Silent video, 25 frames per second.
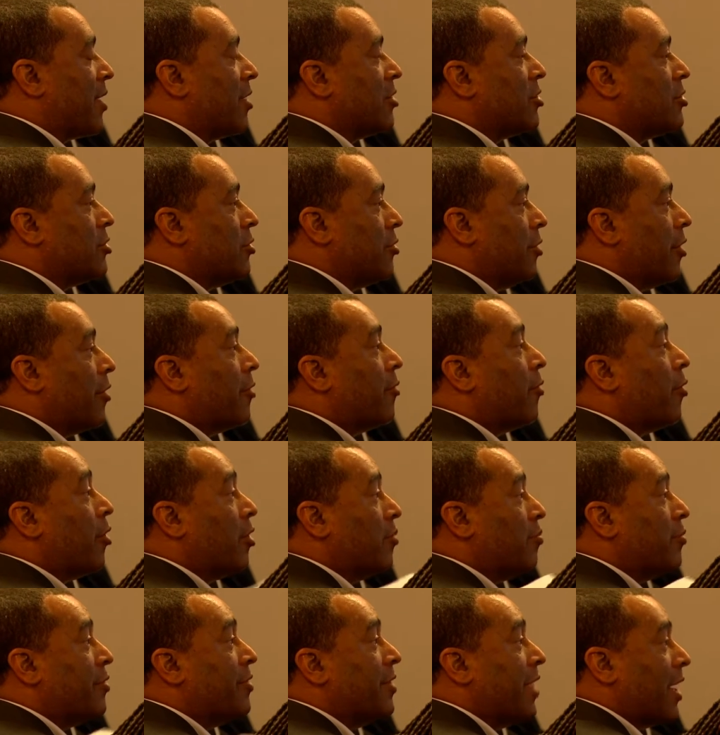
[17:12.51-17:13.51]
stood on
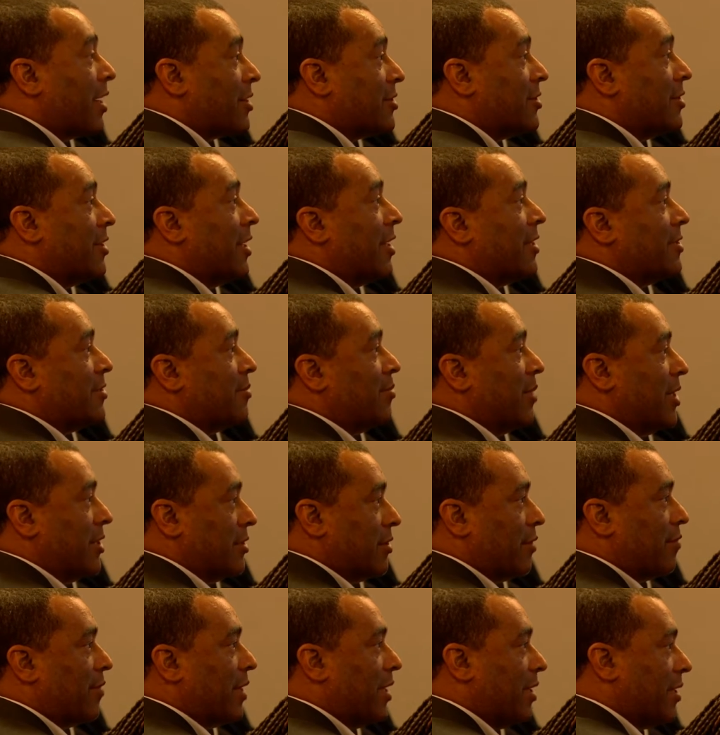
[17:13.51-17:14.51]
oil production as means
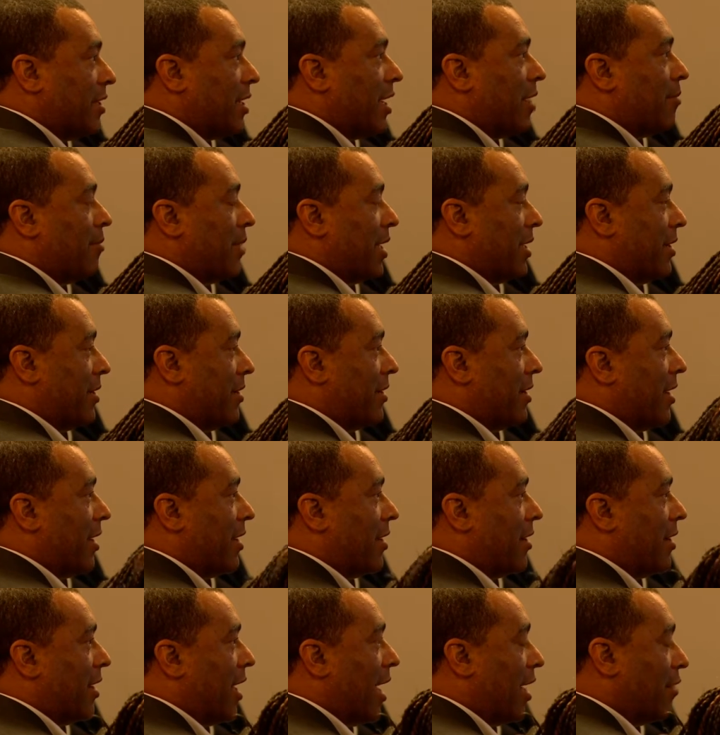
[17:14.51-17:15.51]
of income and,
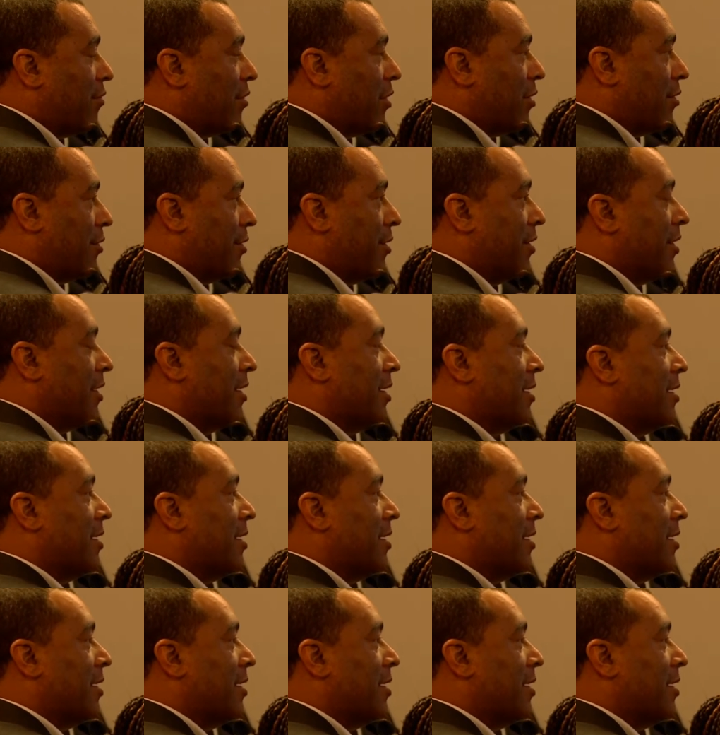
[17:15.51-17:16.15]
and livelihood,